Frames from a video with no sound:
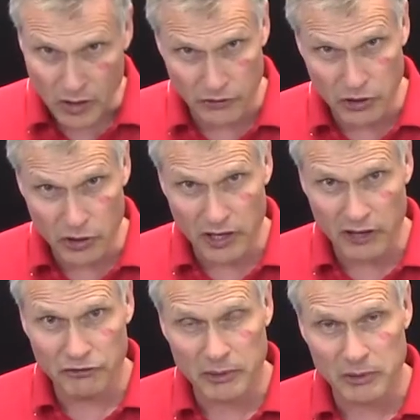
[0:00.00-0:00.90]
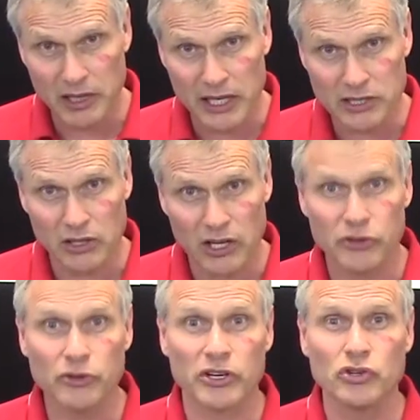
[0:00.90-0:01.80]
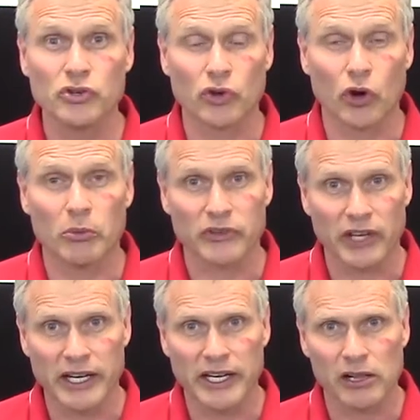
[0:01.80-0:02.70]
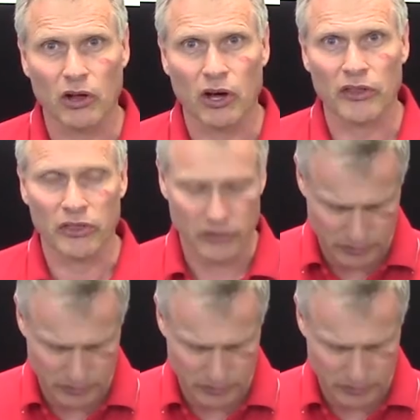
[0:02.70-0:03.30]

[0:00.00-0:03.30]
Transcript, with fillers: if you don't have fiberglass cloth, you can use almost any cloth.